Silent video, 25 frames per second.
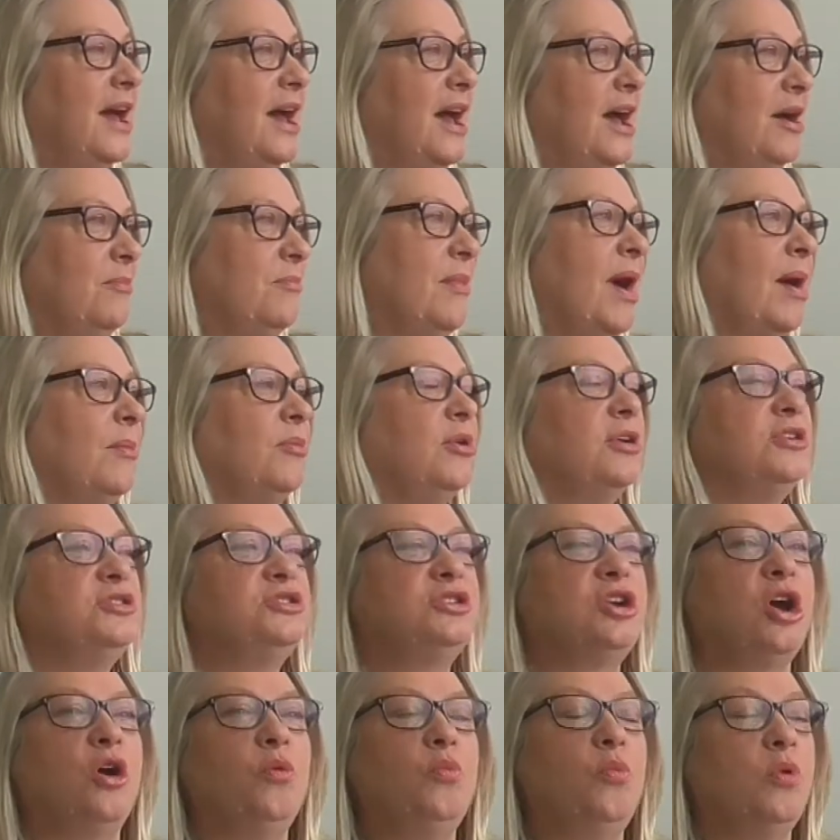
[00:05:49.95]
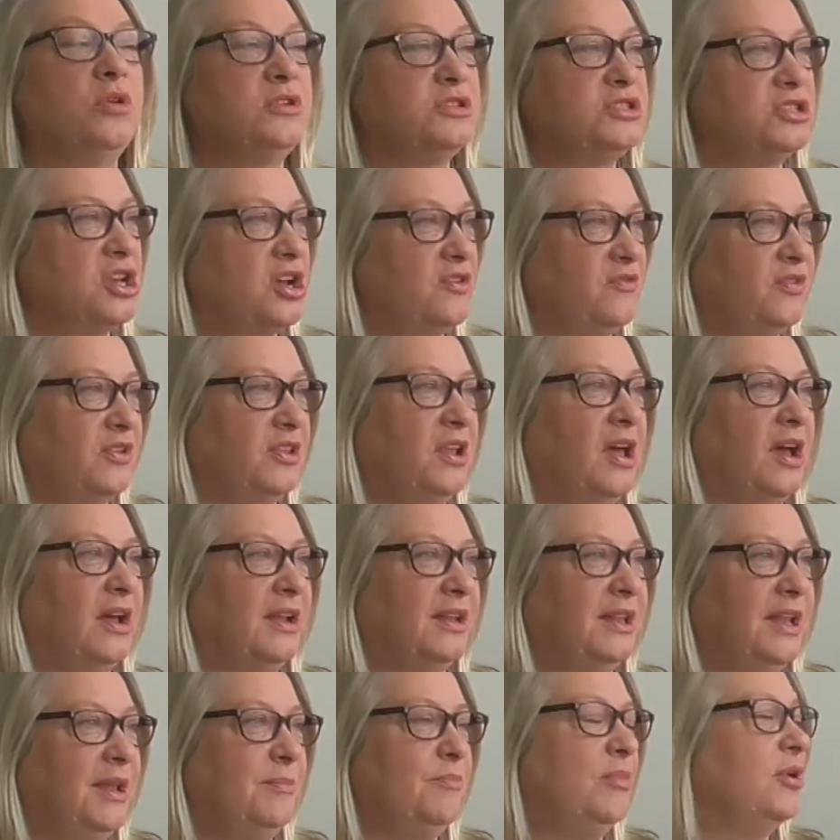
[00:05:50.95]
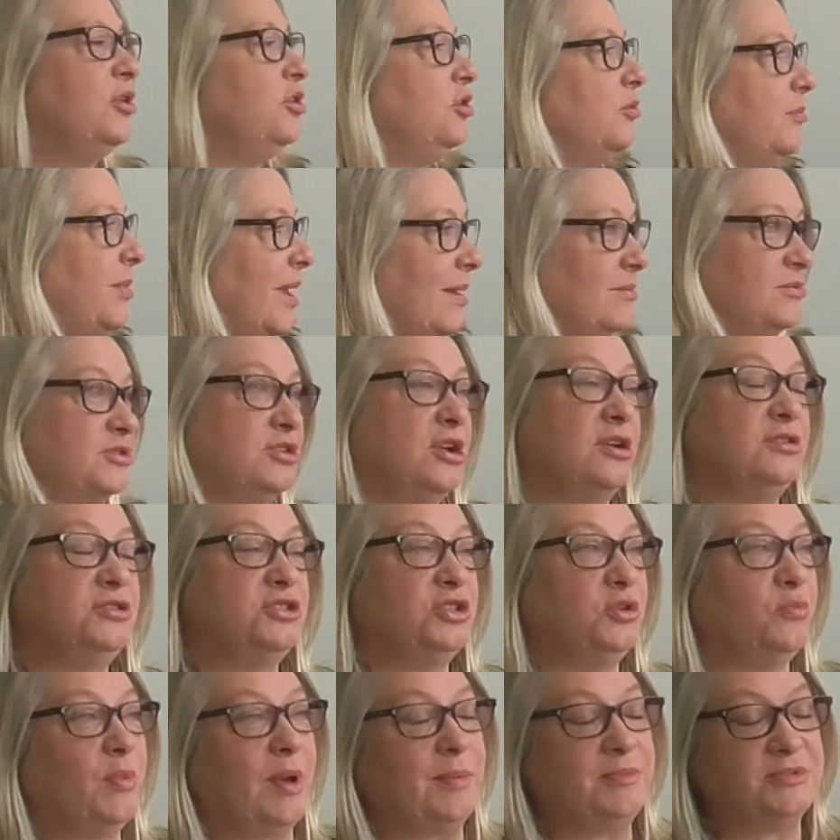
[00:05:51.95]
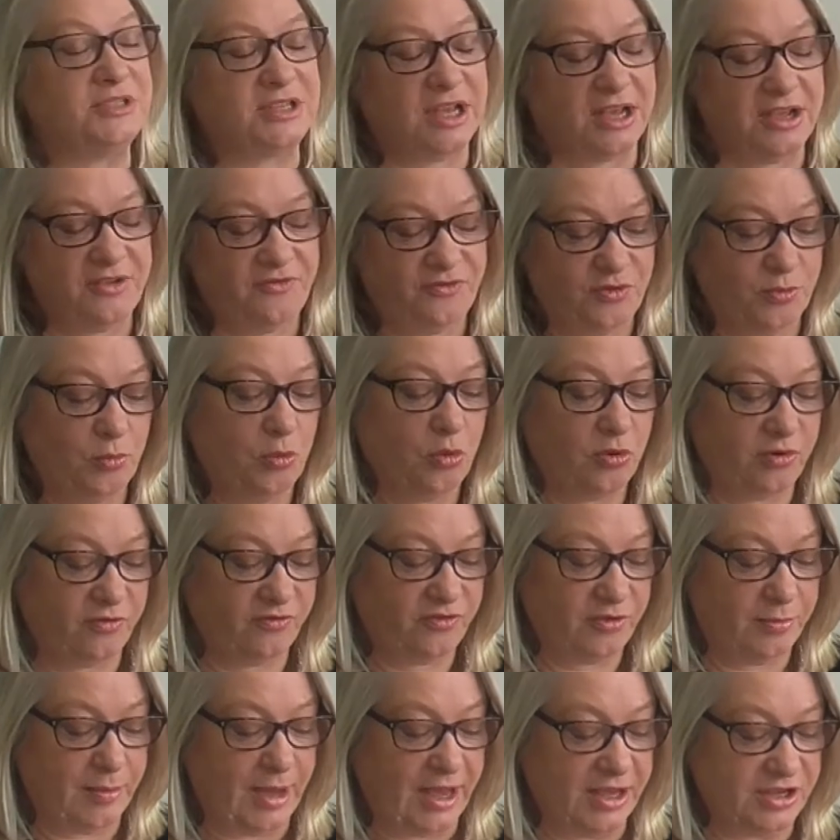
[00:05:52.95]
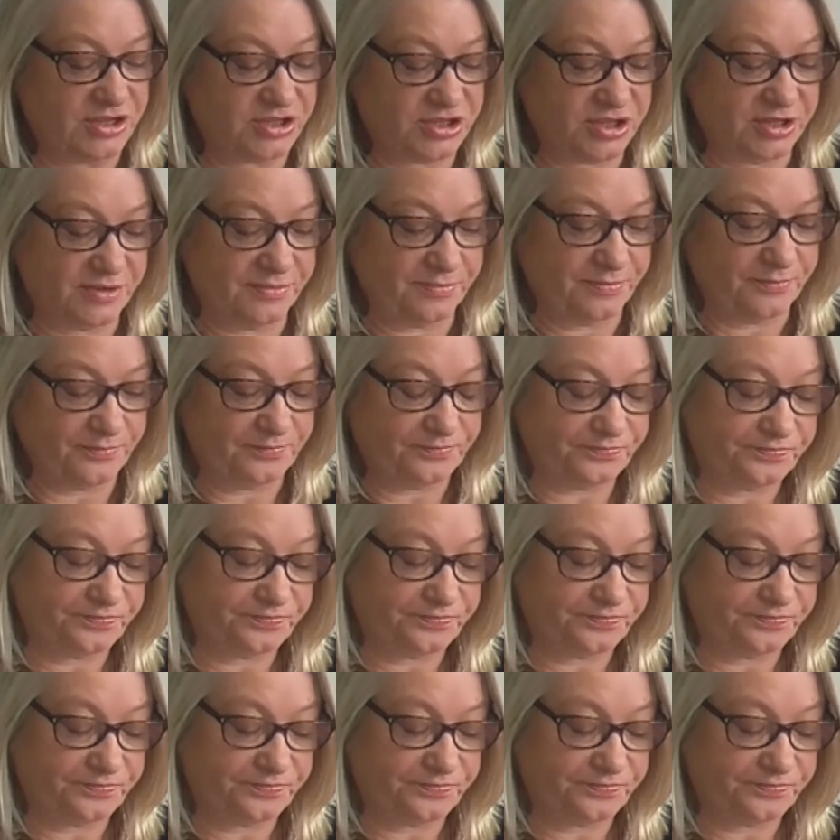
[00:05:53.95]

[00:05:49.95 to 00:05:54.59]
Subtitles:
I'm going to go once over lightly, but you'll be able to go to the website for more information.